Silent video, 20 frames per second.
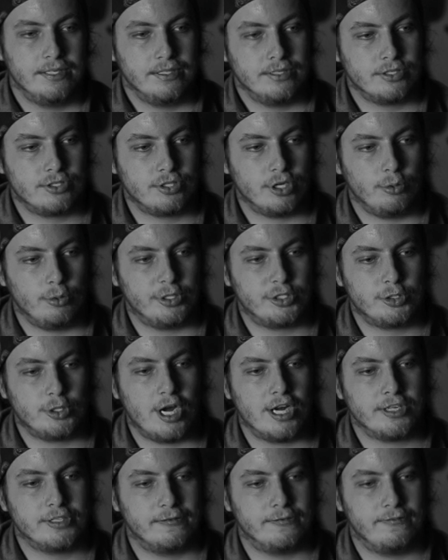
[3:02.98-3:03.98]
So we're
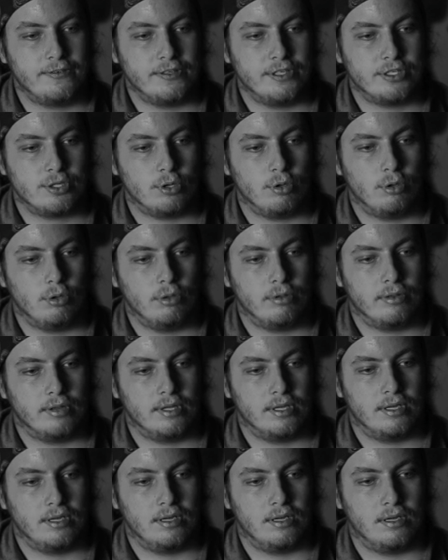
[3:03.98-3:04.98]
trying to finish all
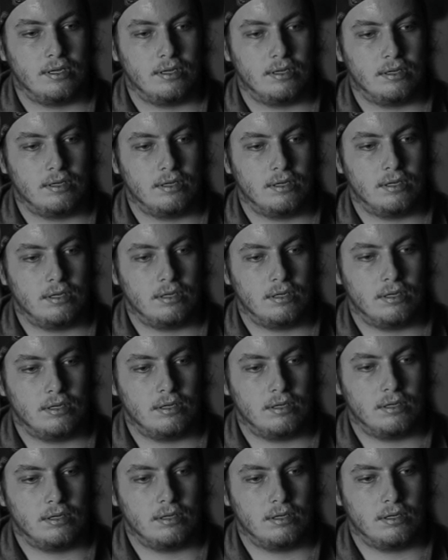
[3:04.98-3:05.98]
the
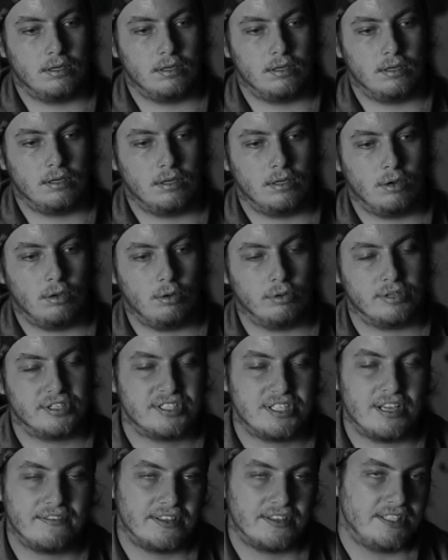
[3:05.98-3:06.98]
all the
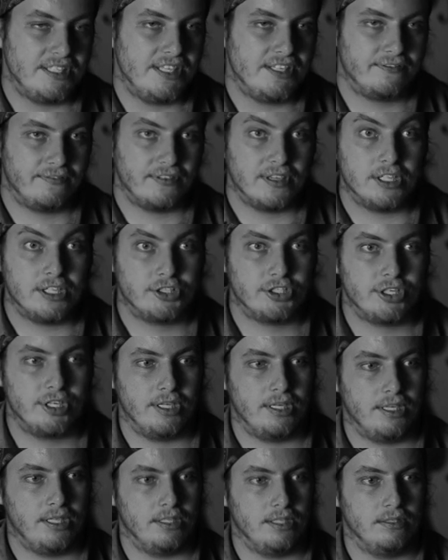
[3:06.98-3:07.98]
stuff that needs
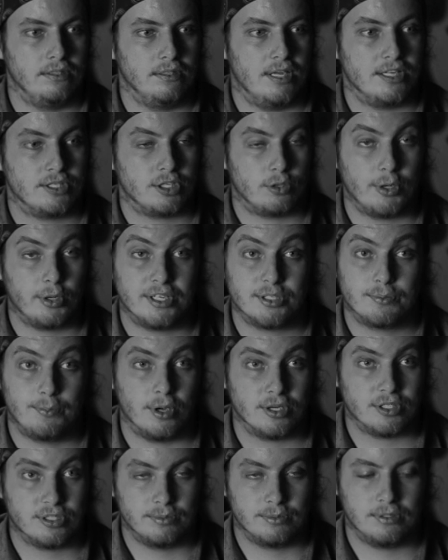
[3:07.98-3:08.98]
finishing as quick as
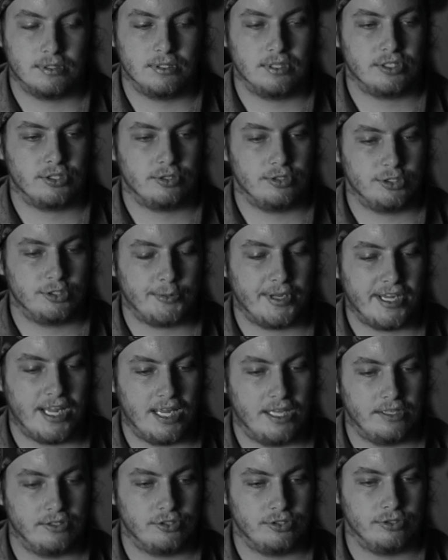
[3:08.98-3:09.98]
possible, as soon as we
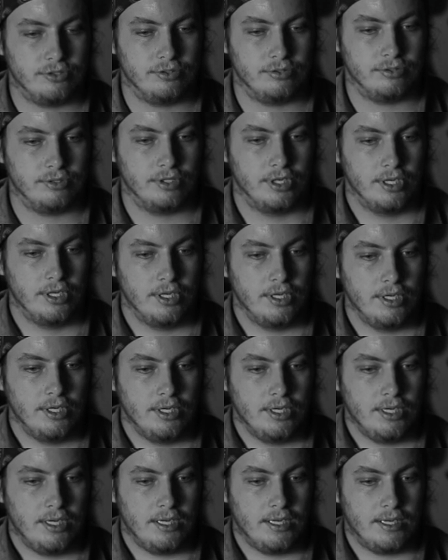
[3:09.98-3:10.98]
can to
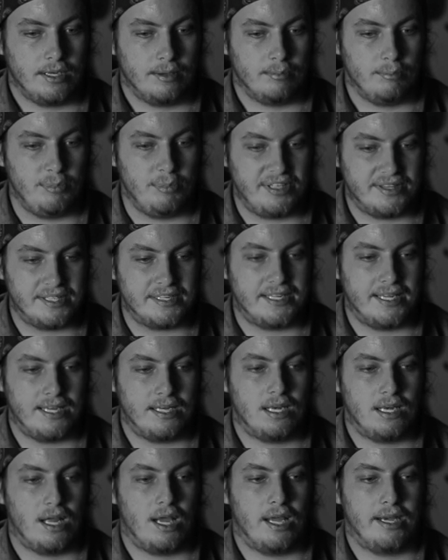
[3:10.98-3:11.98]
meet the
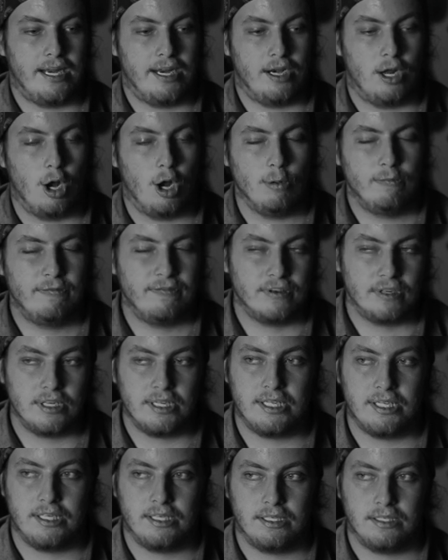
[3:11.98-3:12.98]
deadline and
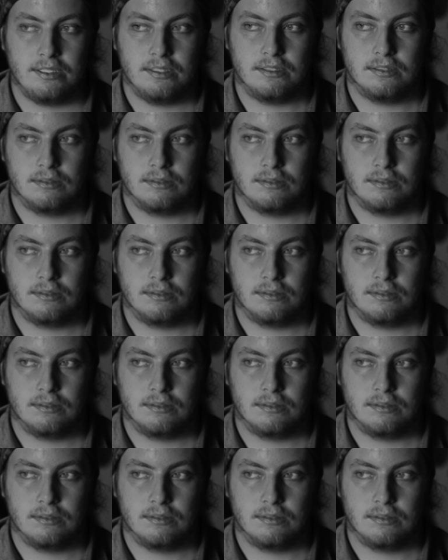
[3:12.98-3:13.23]
hopefully